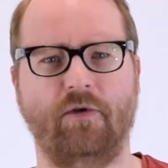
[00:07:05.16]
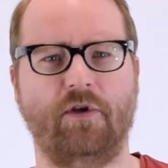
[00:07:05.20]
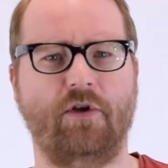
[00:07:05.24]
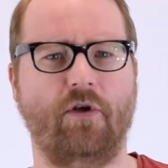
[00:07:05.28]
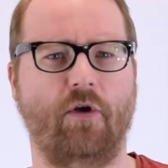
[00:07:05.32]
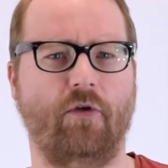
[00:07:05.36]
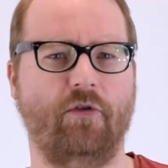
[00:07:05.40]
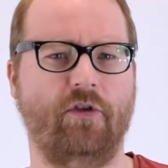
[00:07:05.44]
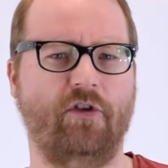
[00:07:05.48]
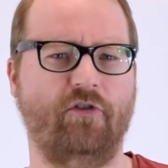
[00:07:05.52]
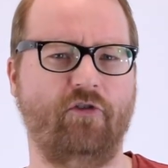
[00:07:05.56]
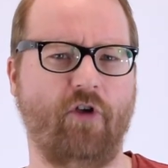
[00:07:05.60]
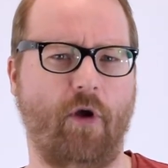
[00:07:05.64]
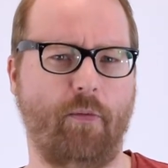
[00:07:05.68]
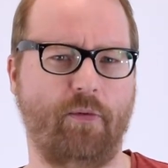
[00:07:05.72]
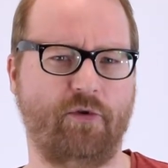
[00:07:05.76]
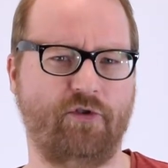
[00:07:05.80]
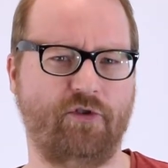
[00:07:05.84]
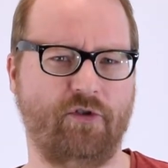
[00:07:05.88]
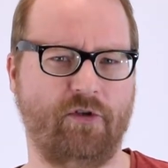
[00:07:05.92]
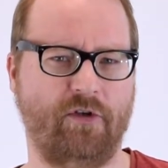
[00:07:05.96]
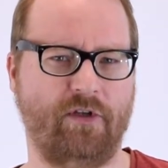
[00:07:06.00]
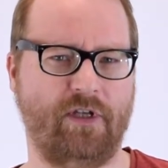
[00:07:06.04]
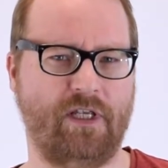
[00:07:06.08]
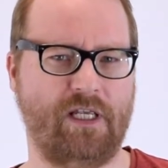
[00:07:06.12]
call these
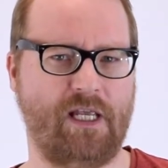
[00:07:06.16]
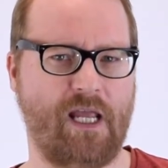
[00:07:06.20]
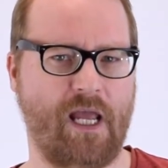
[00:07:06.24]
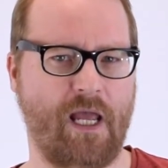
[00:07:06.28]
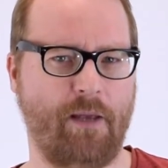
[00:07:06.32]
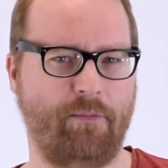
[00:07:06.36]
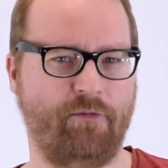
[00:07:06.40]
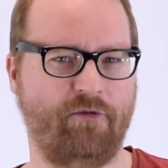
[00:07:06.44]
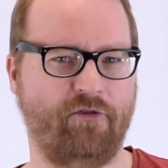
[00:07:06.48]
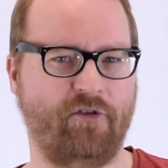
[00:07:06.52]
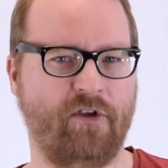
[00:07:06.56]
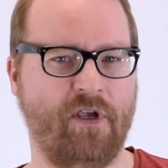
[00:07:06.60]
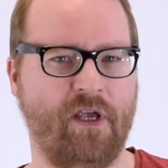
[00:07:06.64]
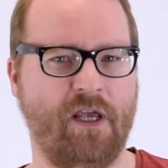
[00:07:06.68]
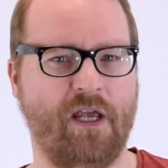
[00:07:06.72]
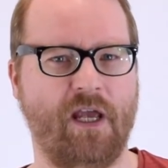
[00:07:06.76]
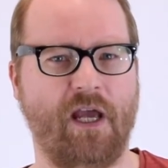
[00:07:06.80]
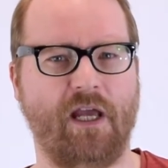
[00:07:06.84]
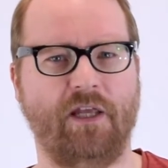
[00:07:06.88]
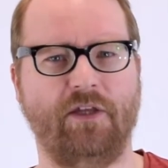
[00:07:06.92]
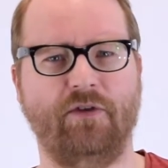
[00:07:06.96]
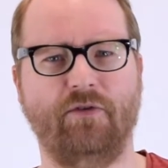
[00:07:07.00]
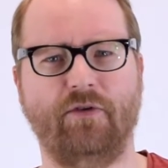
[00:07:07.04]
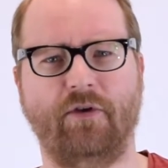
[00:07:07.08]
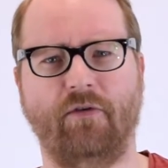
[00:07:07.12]
opportunity gaps,
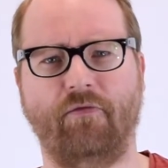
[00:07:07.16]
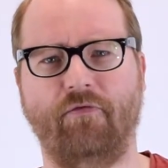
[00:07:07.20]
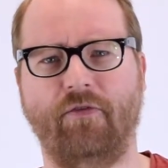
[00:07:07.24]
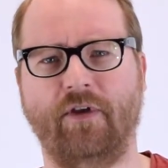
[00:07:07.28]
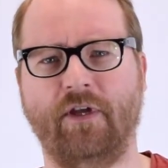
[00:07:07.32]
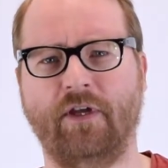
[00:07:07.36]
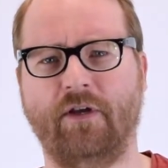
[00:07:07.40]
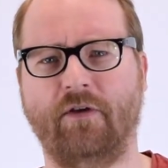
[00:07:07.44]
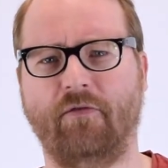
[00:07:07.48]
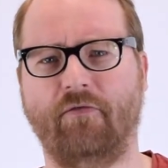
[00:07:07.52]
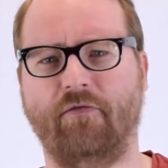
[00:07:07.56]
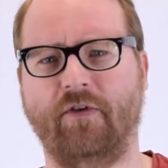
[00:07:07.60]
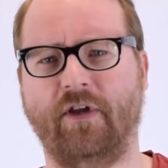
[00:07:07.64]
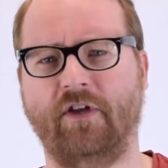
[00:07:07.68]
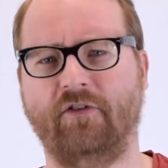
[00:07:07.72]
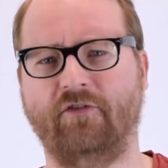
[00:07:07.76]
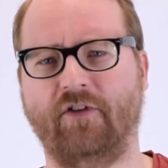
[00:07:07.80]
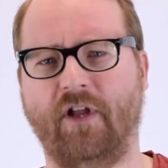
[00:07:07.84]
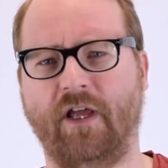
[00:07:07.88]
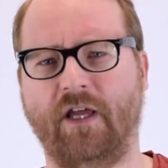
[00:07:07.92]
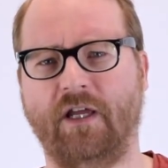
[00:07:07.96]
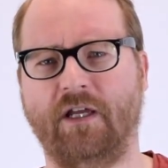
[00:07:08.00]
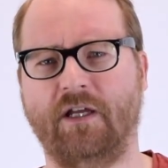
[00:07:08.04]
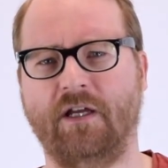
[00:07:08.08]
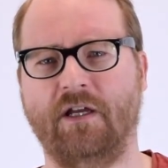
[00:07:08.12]
and you can think of things
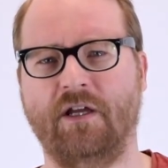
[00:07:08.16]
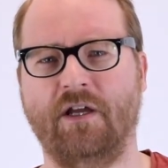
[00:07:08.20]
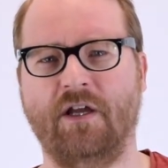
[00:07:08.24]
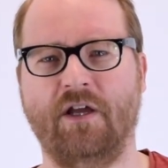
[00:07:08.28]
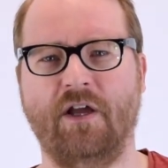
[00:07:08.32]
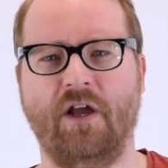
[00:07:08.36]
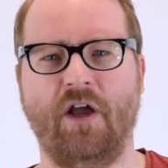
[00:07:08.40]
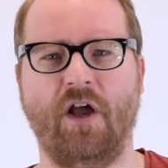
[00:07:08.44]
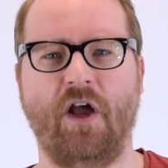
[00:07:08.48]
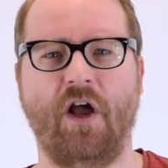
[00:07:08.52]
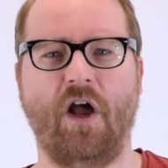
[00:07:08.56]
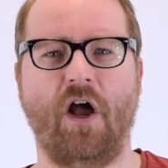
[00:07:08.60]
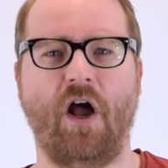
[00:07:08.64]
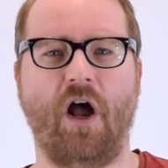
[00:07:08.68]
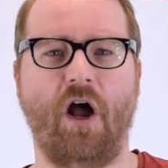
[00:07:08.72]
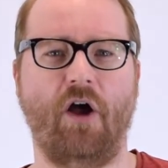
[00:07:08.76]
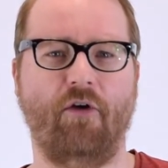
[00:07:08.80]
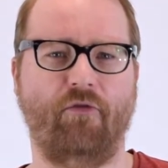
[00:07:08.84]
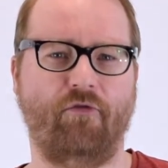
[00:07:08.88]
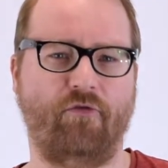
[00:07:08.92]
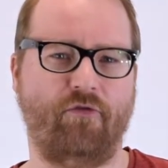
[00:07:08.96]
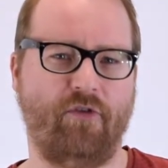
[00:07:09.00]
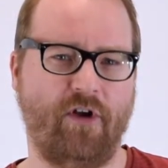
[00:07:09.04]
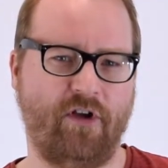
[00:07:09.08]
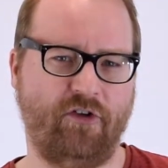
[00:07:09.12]
like how
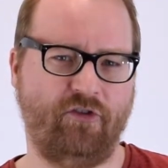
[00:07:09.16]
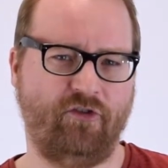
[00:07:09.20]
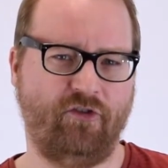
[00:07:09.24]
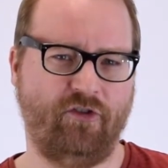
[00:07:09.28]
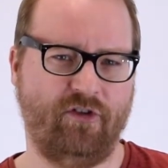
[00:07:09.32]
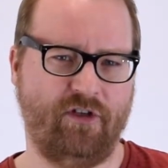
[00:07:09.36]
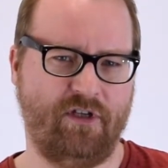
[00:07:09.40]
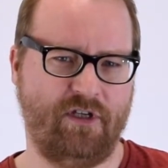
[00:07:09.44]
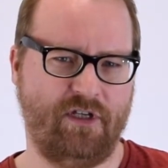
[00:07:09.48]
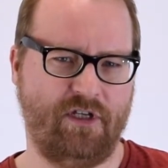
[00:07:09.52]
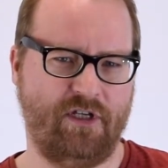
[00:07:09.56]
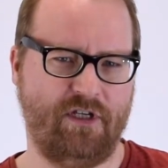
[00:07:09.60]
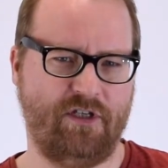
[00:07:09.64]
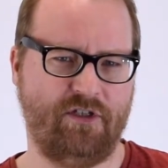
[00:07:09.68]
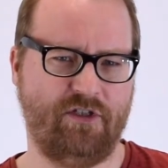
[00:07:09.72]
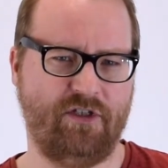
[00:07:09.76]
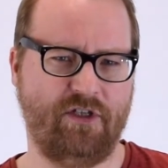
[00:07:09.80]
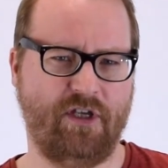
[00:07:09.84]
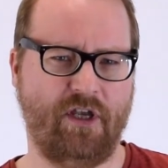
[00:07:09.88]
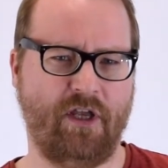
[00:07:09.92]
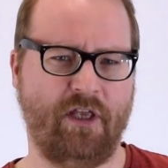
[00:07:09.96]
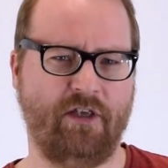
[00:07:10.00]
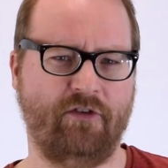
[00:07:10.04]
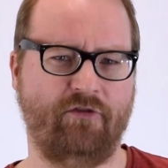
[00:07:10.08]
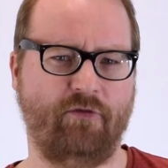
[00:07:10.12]
fresh is the
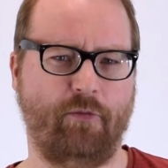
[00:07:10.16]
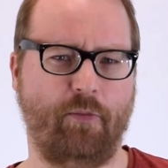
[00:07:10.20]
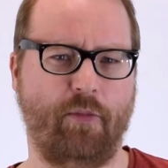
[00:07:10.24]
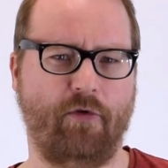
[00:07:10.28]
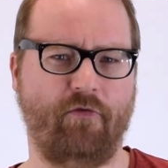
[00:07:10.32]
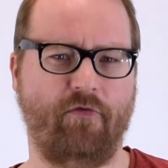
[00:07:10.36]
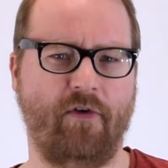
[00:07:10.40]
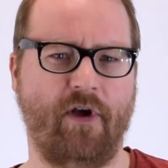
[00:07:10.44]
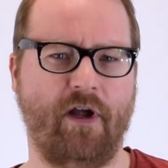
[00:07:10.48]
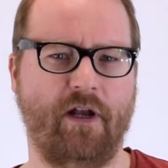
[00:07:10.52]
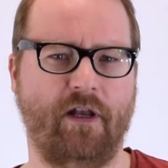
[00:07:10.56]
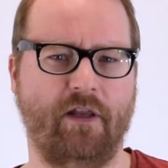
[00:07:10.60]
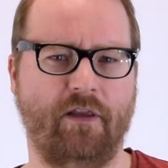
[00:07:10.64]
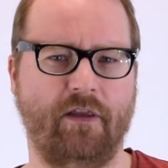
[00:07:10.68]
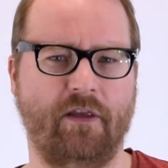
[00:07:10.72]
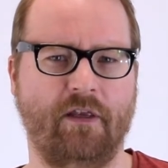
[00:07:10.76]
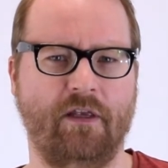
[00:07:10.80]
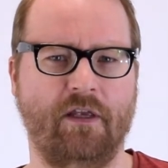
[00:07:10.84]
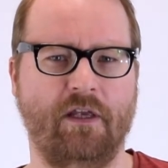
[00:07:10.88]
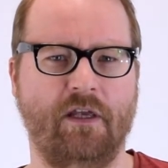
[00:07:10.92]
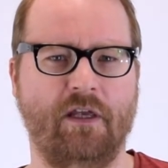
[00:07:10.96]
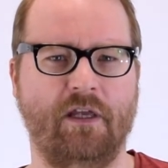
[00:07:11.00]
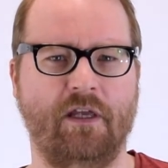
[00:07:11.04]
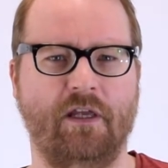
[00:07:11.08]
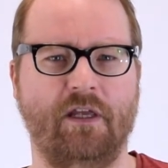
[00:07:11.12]
answer provided?
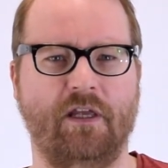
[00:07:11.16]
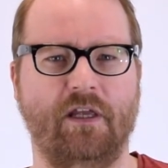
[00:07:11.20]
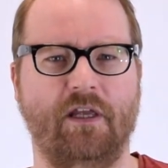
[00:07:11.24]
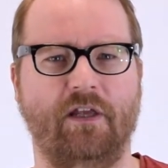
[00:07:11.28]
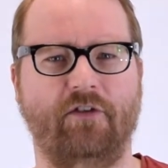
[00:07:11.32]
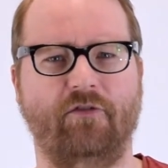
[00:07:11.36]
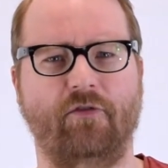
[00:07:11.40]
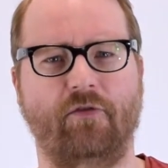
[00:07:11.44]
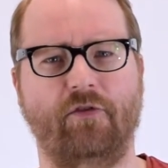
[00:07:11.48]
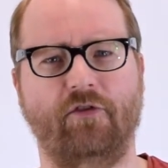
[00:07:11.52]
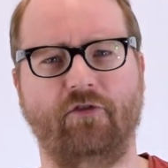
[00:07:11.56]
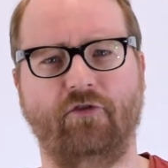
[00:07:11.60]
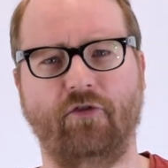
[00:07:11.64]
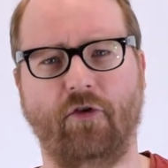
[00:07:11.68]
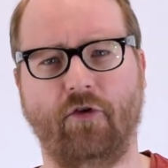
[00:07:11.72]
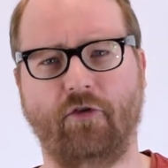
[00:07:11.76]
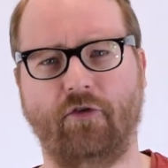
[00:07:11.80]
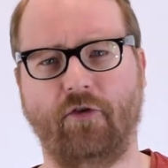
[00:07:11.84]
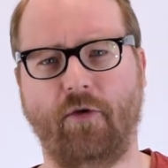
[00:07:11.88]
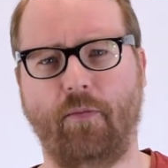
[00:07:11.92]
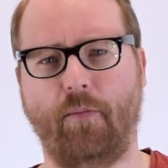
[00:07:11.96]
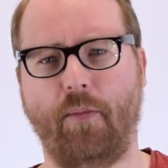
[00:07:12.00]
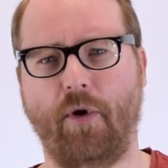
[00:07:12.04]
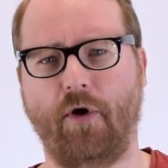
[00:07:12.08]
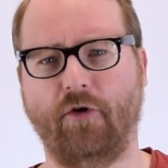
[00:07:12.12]
Is the result
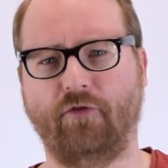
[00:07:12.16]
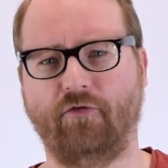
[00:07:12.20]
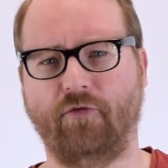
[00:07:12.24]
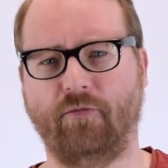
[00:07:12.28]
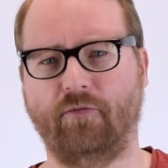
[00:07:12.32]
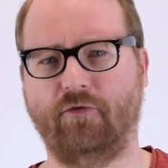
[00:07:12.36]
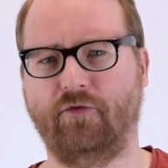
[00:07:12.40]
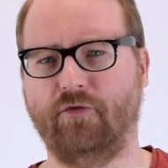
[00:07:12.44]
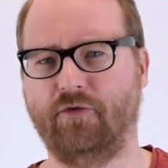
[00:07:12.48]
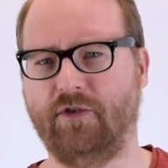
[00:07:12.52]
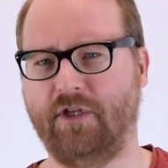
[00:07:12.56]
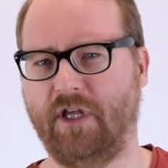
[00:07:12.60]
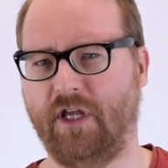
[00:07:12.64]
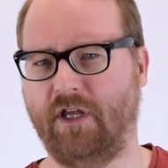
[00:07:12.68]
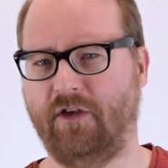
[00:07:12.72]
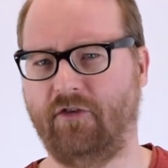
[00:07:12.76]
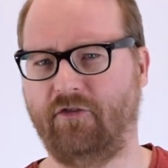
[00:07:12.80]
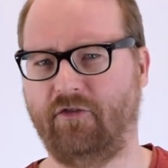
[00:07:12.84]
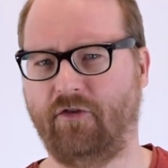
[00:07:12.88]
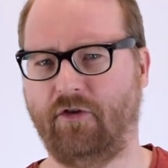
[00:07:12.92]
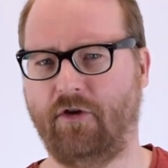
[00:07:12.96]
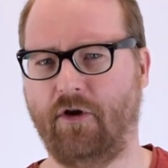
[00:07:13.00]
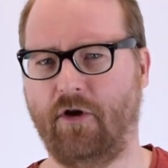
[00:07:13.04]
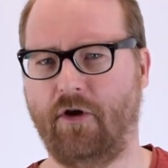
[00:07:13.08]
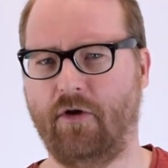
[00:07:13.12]
a post from 2 years
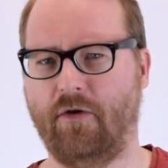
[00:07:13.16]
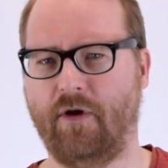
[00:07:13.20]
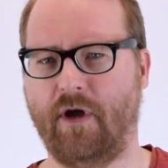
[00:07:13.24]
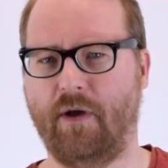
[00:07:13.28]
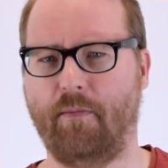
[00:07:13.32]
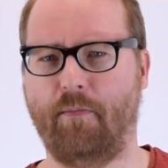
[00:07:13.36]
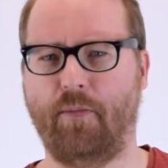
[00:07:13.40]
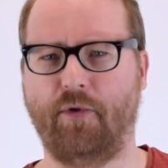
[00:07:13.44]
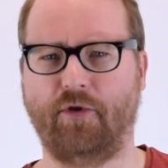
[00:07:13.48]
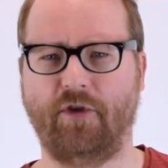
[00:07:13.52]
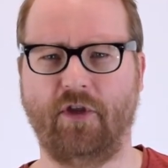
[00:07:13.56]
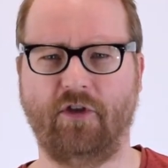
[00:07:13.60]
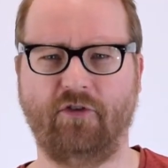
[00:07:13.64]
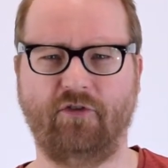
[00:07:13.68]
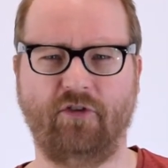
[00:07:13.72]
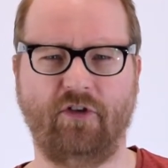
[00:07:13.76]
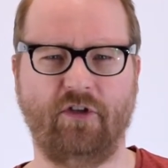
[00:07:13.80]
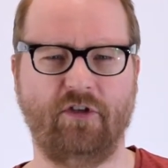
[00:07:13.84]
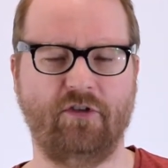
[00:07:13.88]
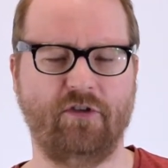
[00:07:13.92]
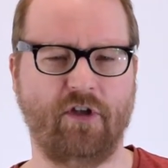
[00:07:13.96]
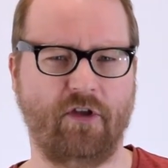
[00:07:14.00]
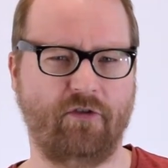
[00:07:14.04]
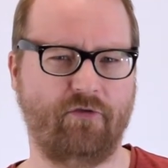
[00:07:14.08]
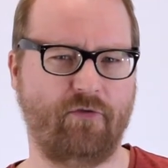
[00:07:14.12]
ago and potentially
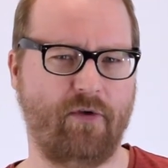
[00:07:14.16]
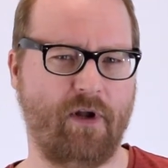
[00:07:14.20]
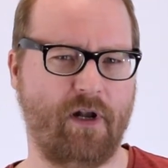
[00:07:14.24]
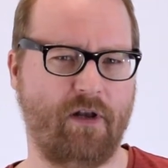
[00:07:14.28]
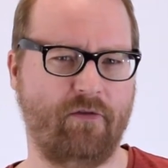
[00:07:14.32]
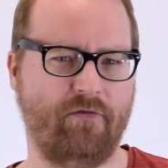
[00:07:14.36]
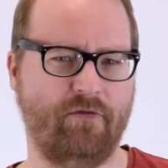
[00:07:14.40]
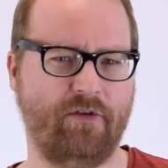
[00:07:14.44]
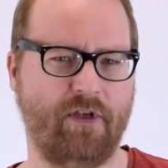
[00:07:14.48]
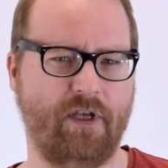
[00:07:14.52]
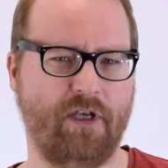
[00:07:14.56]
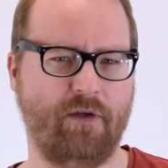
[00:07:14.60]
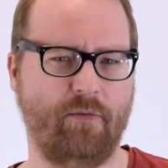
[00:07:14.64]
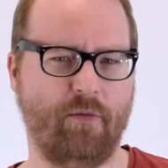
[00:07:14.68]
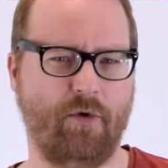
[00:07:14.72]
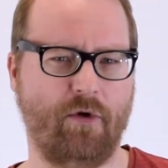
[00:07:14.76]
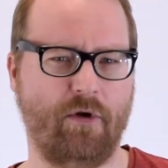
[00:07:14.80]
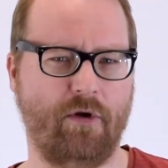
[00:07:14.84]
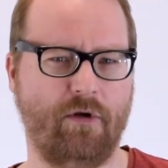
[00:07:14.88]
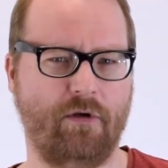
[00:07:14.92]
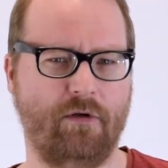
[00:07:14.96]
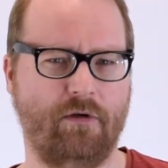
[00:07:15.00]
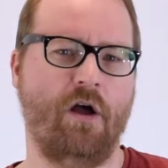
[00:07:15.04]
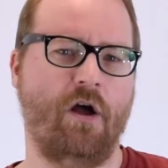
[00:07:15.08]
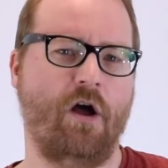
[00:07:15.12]
not relevant
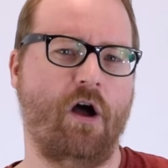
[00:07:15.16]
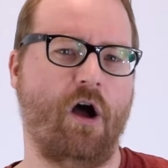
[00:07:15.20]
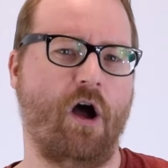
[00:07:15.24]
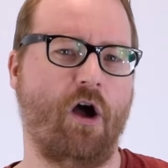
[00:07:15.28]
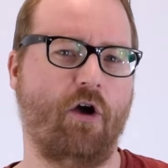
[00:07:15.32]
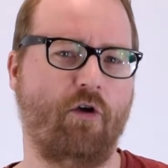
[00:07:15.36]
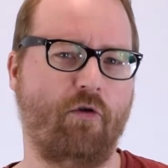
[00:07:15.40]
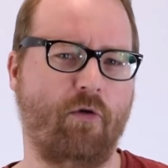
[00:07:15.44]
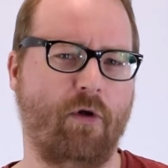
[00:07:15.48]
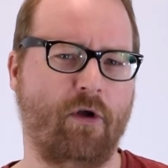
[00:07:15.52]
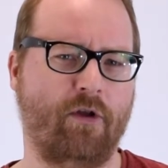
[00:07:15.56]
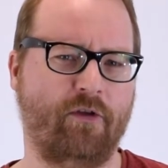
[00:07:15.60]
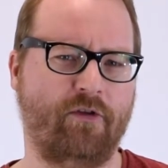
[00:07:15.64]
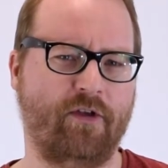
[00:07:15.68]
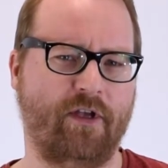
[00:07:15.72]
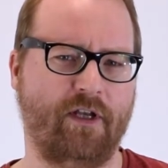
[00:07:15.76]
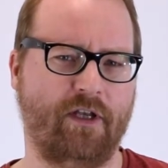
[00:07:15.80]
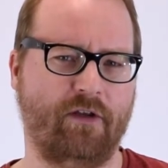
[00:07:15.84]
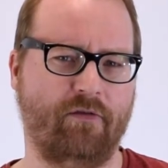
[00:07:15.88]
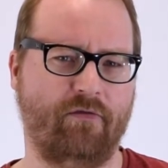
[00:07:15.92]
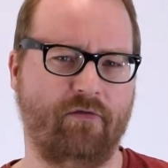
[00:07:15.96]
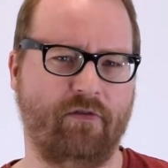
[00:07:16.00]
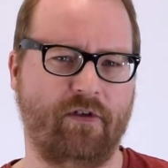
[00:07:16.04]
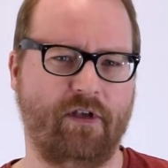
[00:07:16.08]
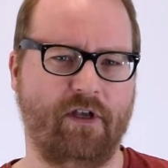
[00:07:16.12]
anymore? How
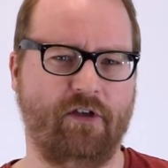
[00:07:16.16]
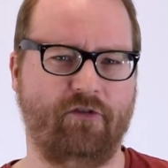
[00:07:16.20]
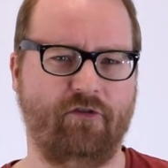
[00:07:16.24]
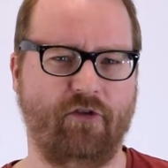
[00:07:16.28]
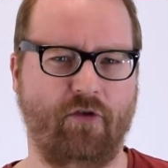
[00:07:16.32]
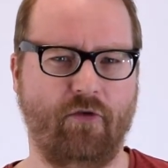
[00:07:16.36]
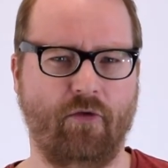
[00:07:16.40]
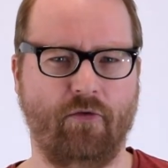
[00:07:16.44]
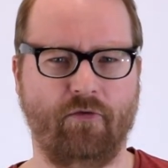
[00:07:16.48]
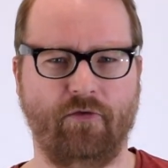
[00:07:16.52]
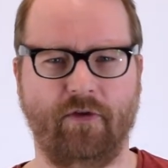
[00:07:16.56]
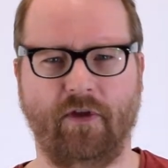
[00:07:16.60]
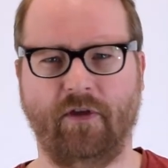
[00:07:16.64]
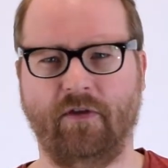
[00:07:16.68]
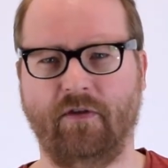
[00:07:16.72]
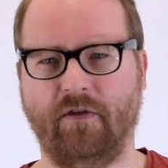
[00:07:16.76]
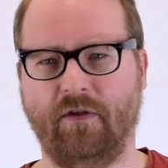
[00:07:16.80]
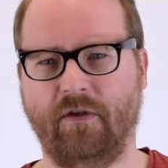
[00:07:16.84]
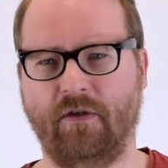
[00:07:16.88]
qualitative is the content?